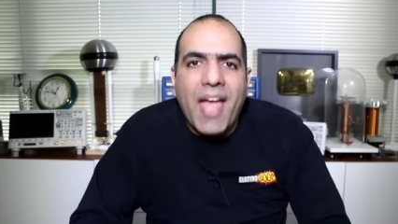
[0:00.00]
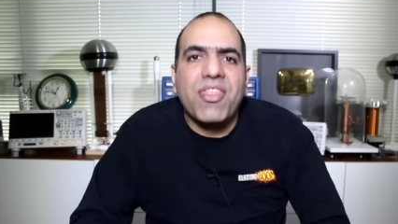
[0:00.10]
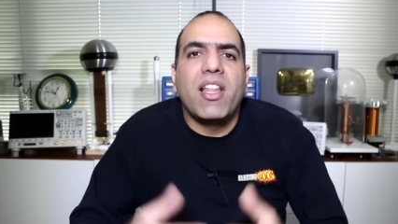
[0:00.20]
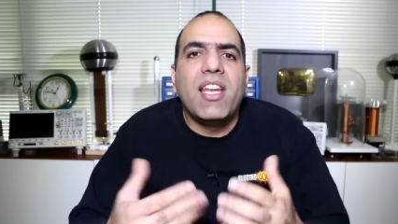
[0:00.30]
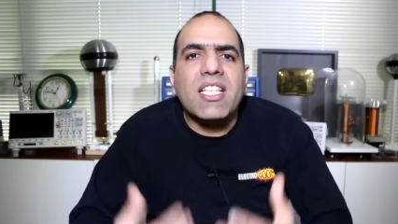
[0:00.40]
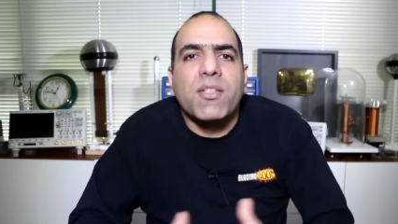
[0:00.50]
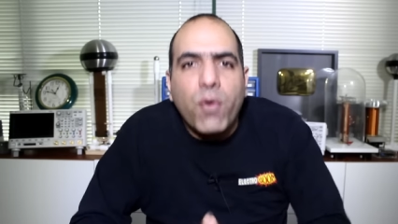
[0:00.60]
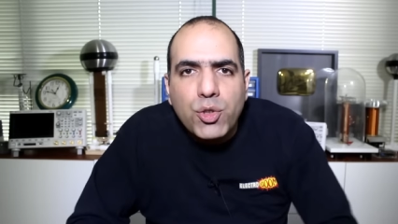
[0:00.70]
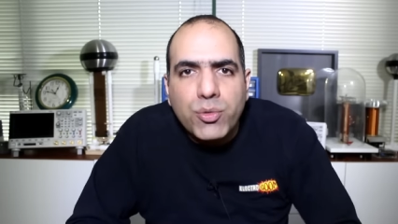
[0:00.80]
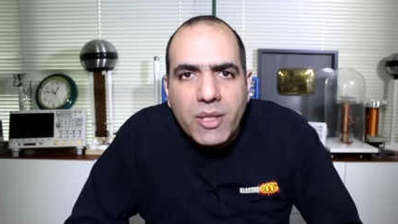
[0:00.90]
And the less
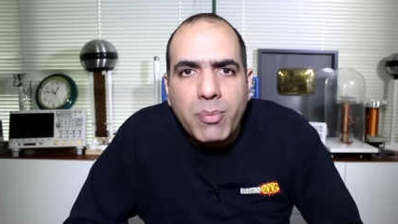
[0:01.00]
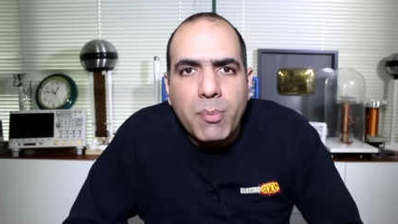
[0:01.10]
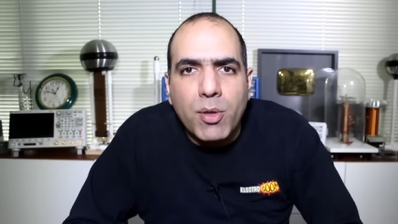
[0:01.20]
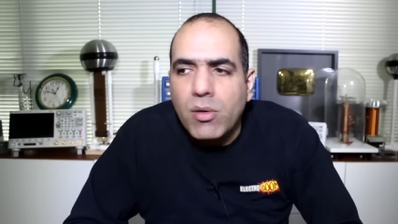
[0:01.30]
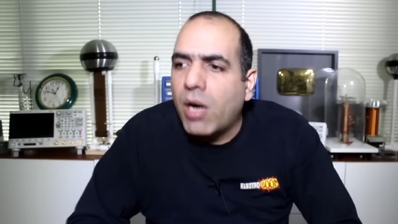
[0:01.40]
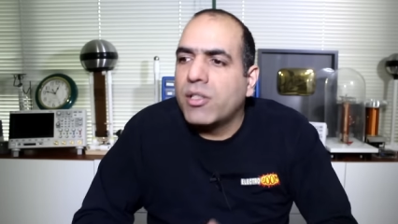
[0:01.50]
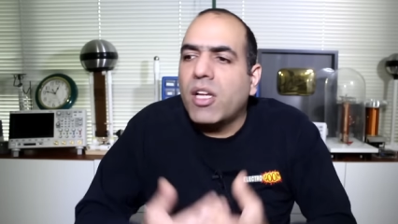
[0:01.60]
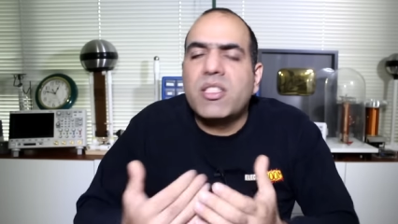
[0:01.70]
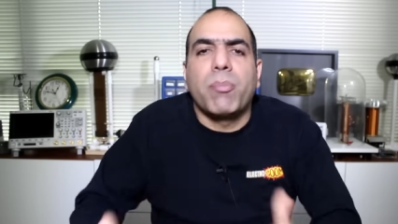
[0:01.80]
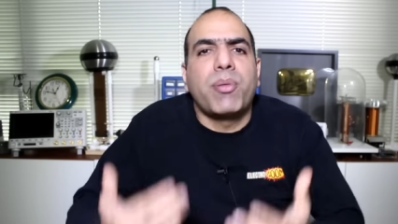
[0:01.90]
fortunate people are
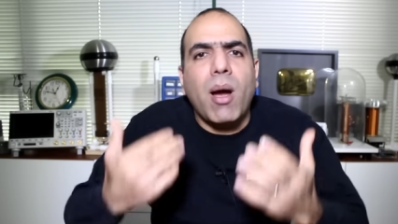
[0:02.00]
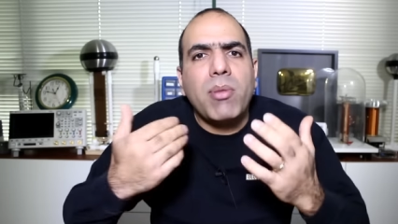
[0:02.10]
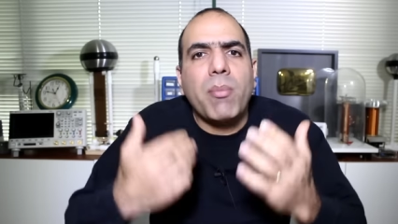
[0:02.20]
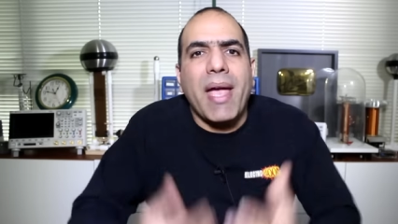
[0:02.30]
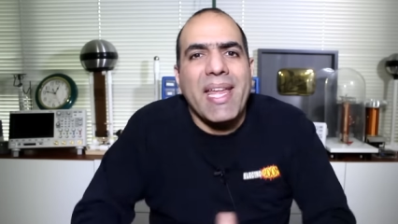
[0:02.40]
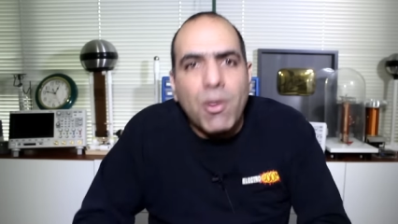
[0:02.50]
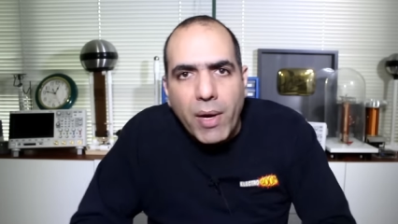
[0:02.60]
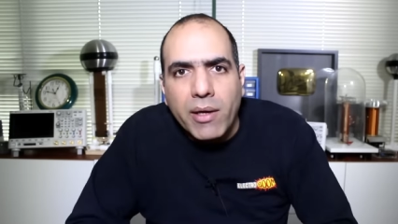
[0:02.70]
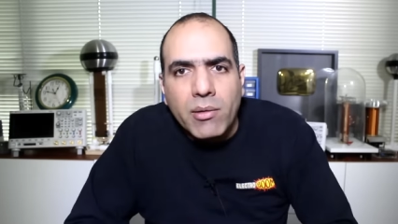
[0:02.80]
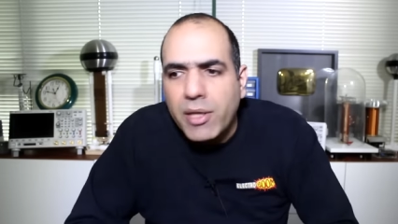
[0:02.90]
not the problem anyway.